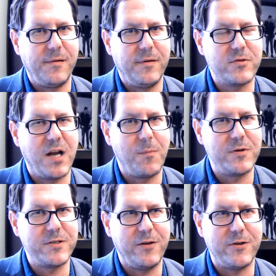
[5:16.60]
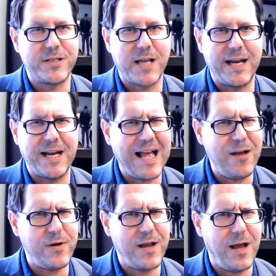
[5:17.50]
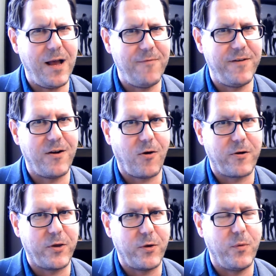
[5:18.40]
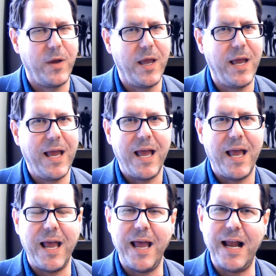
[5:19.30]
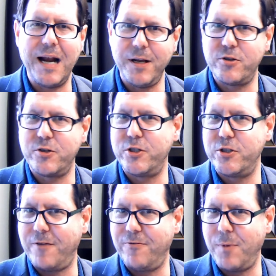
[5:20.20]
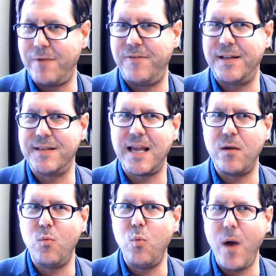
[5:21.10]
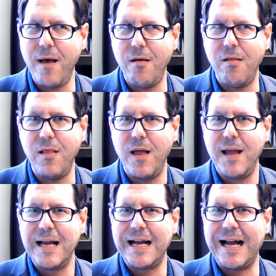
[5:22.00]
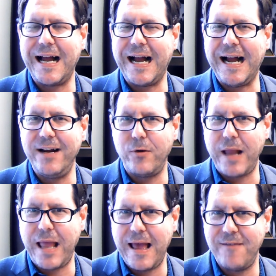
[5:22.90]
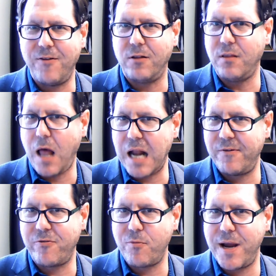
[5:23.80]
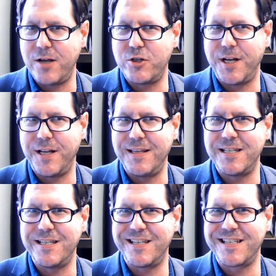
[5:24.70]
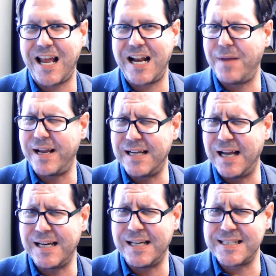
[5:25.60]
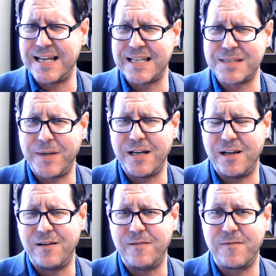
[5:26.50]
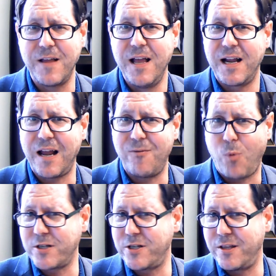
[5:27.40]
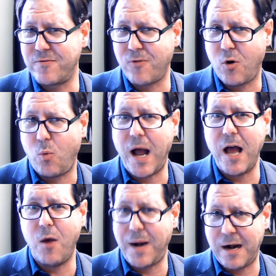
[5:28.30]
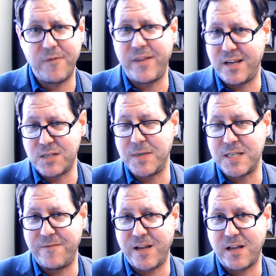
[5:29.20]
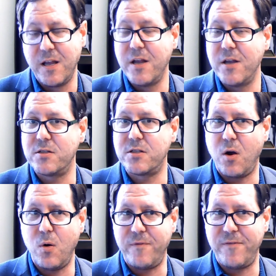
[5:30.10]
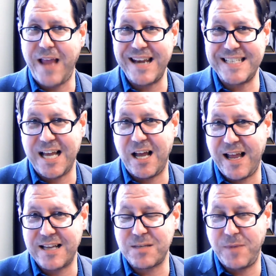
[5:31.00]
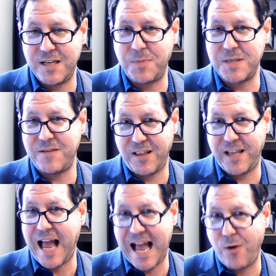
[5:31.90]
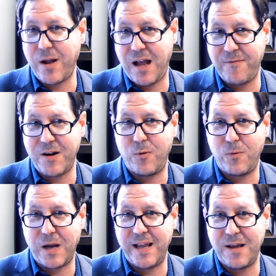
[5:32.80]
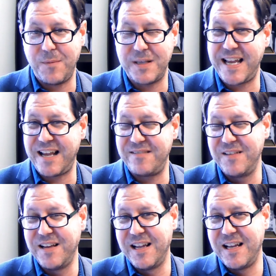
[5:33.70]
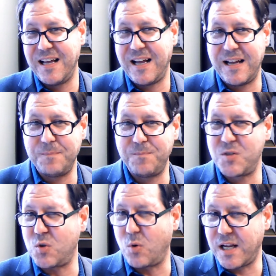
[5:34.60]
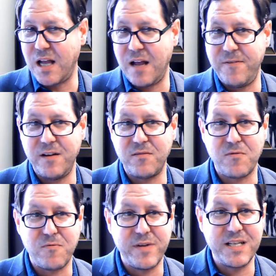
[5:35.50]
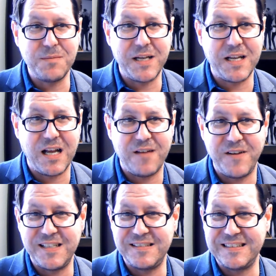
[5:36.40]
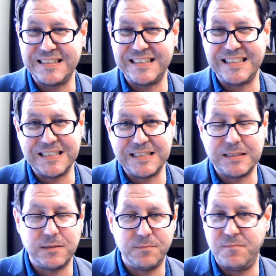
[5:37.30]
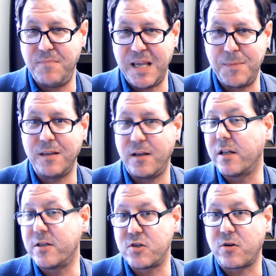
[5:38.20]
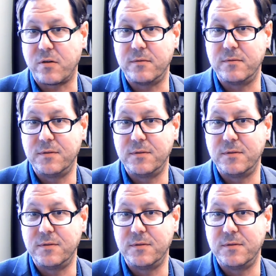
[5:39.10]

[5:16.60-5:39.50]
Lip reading: Those numbers that you just cited, how confident are you? And I might shuffle my feet and say, well, I don't have a lot of information. This is kind of my gut assessment of kind of watching this for a while, but I don't have anything specific. So if you had to ask me specifically how confident I am, I'd say I'd sort of confident, reasonably confident, maybe a little uncertain.